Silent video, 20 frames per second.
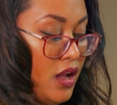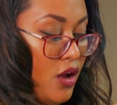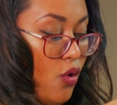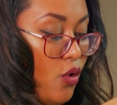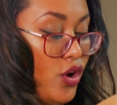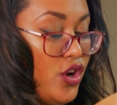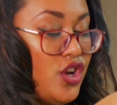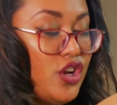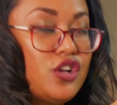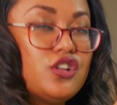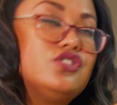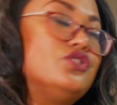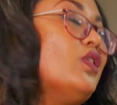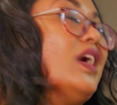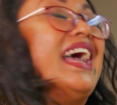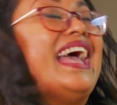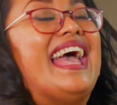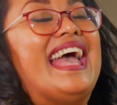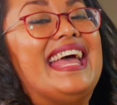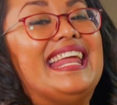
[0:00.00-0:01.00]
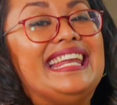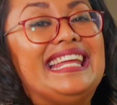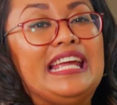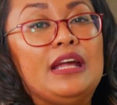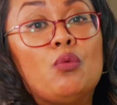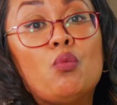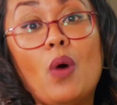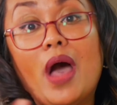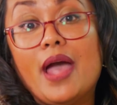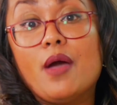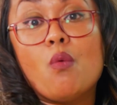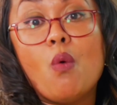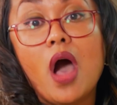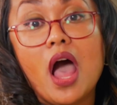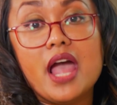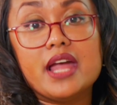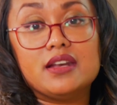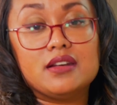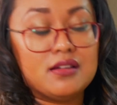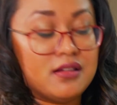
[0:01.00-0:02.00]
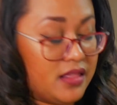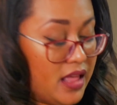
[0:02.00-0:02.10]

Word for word: or you could do any white wine